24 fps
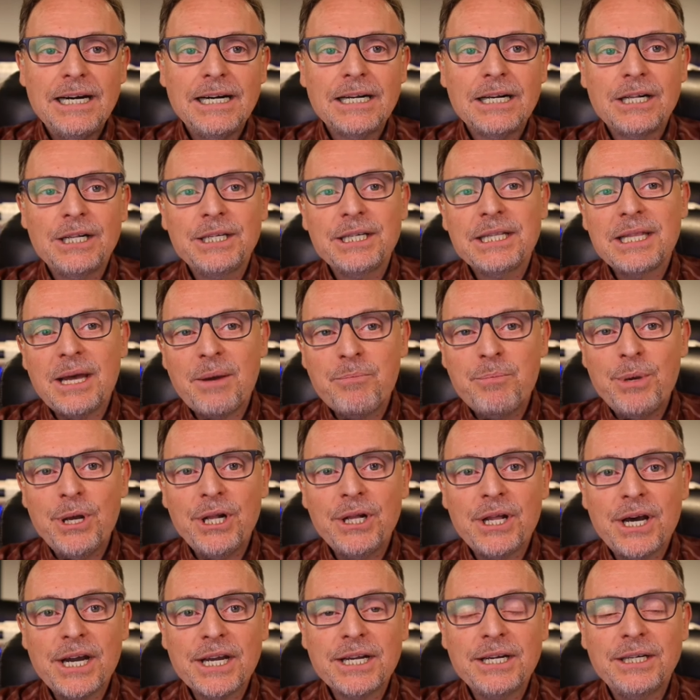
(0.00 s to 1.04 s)
Click that
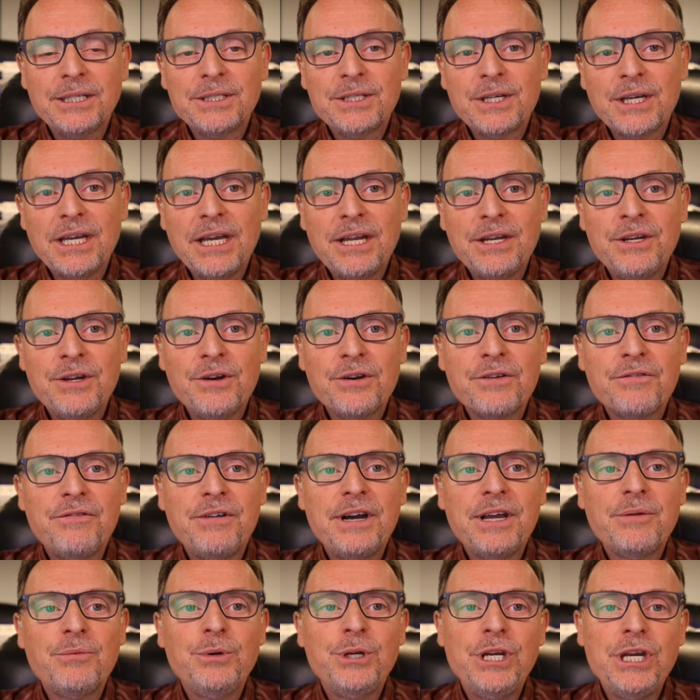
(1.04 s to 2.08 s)
bell icon to get
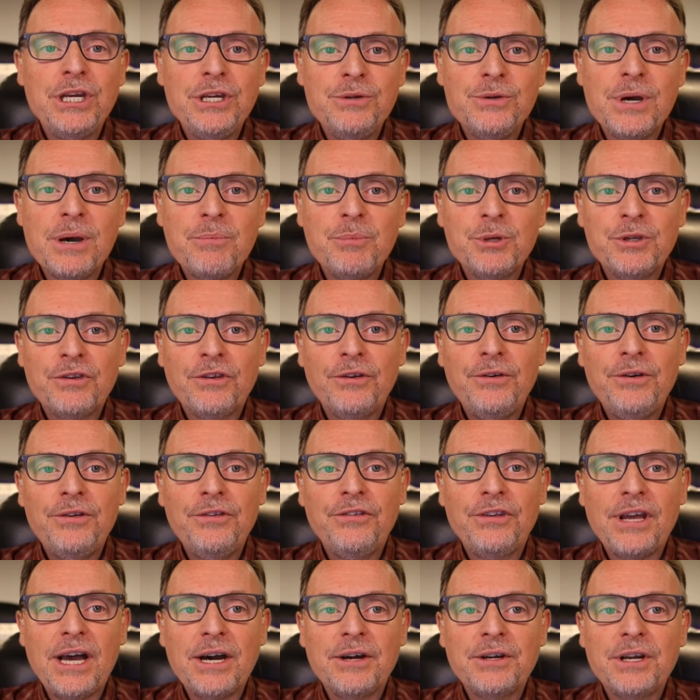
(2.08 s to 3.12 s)
notified when a new episode is
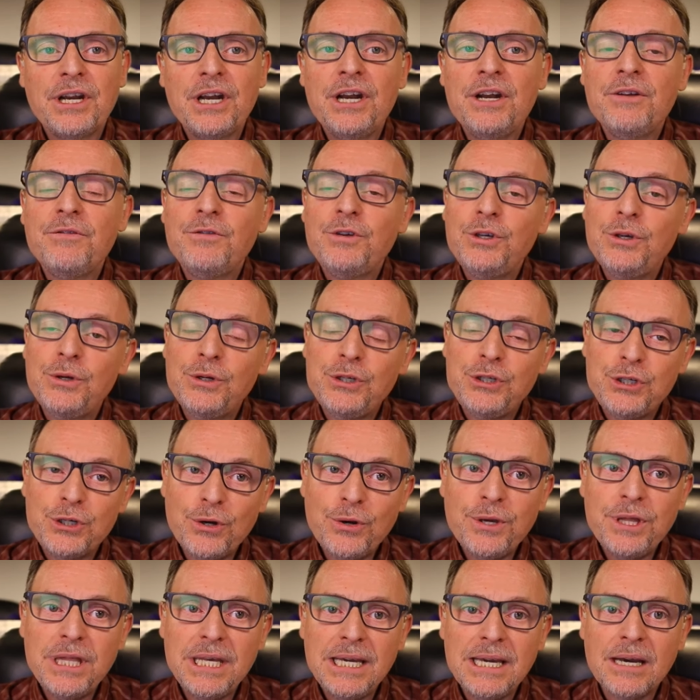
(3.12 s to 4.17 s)
out. And if you
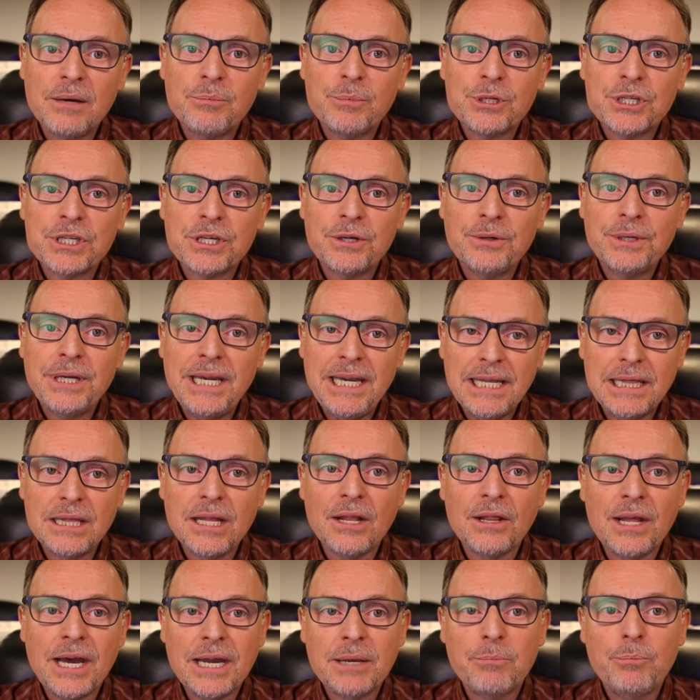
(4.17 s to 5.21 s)
enjoyed the episode, hit the
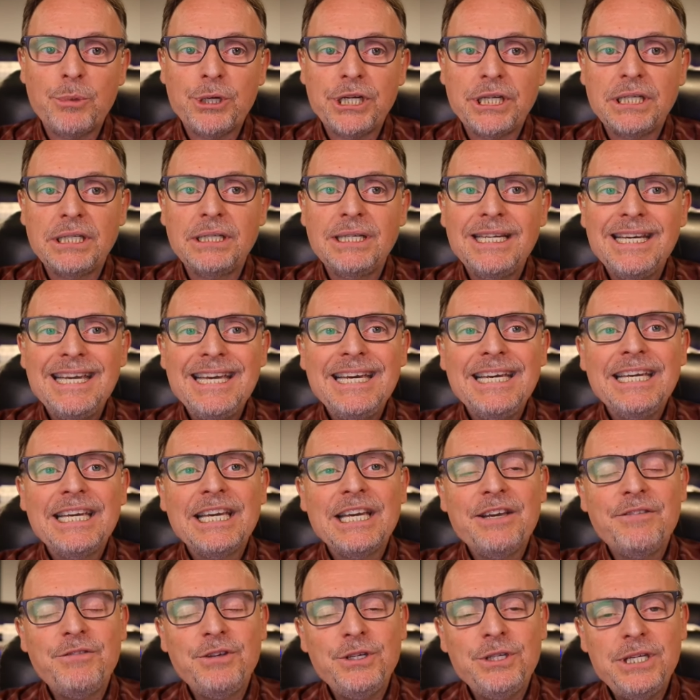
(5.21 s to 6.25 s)
like button.
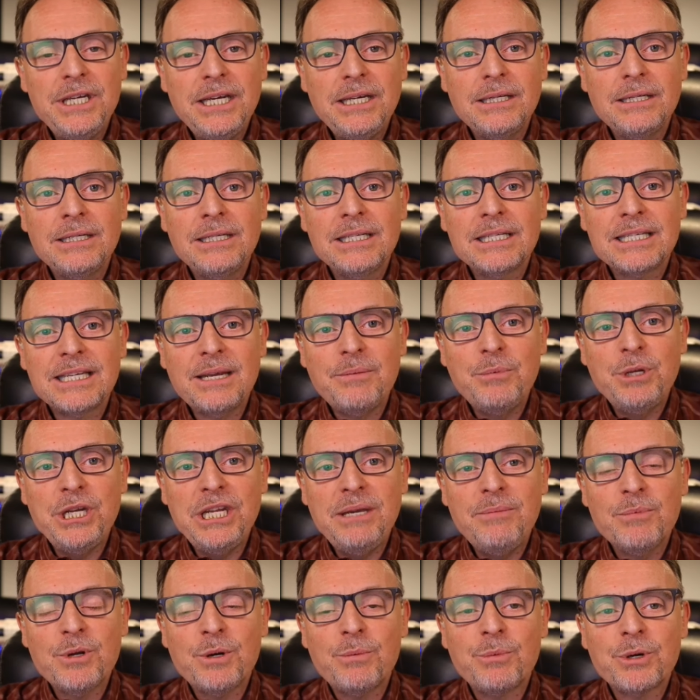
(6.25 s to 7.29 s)
If you didn't, send me an
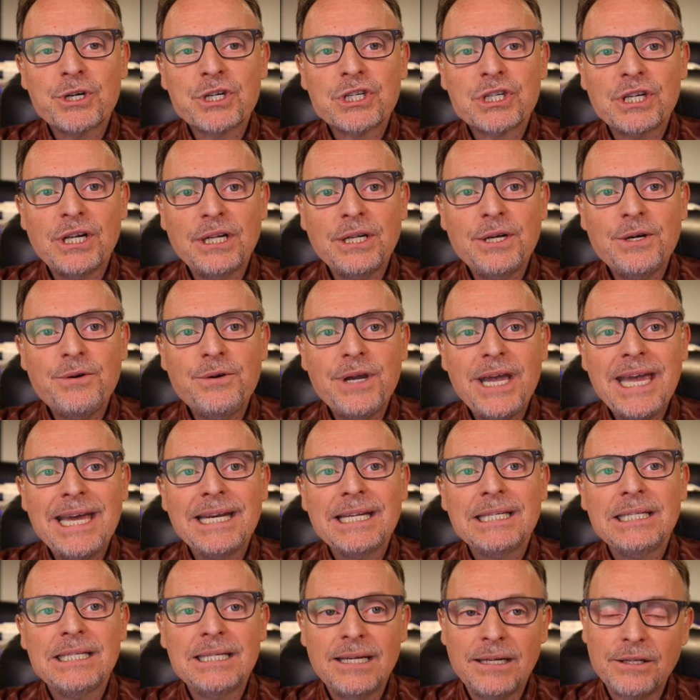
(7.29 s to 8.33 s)
email,
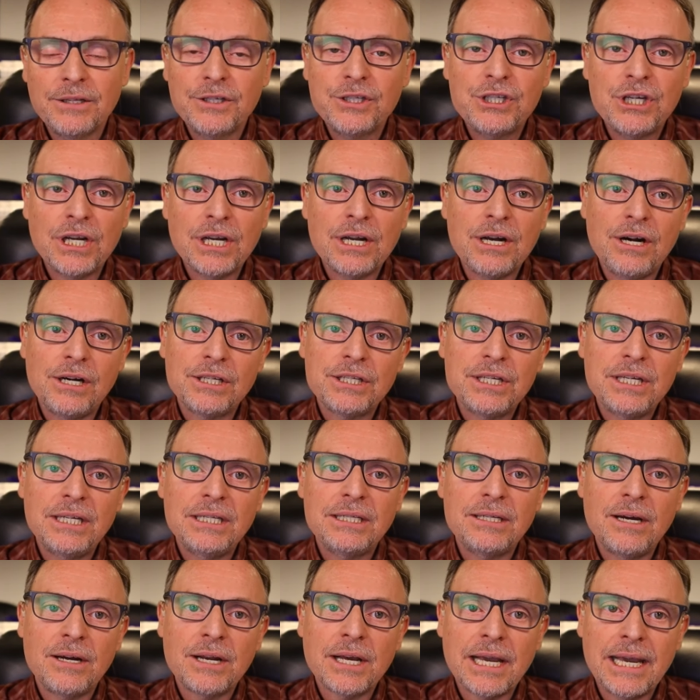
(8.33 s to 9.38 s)

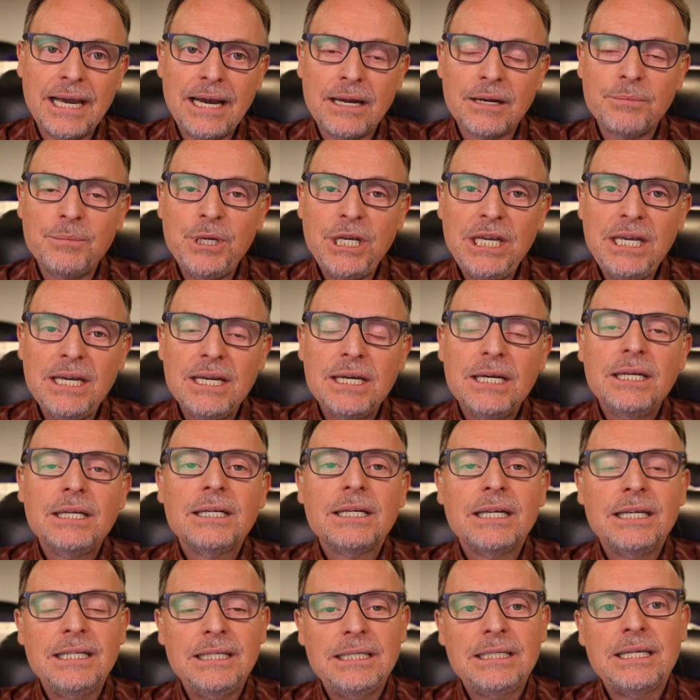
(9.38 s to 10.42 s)
marcelo@intelligentcontent.academy,
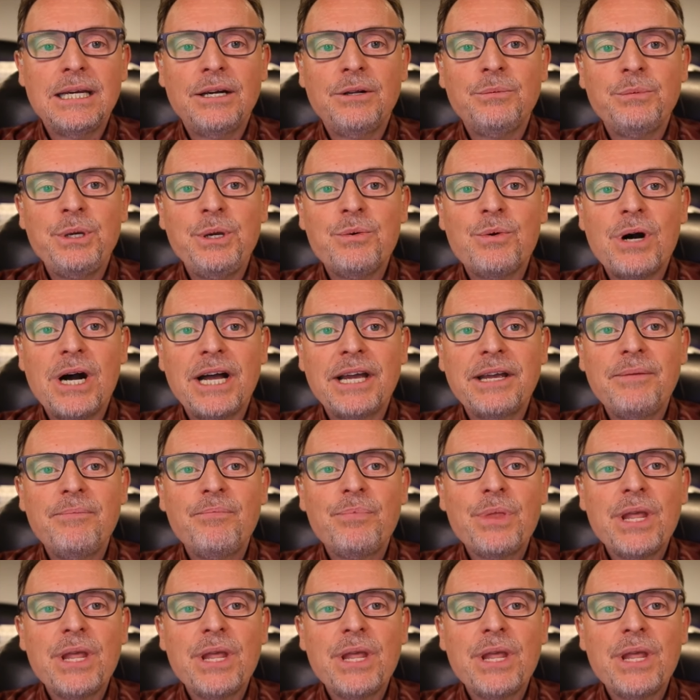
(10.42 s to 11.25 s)
and tell me why.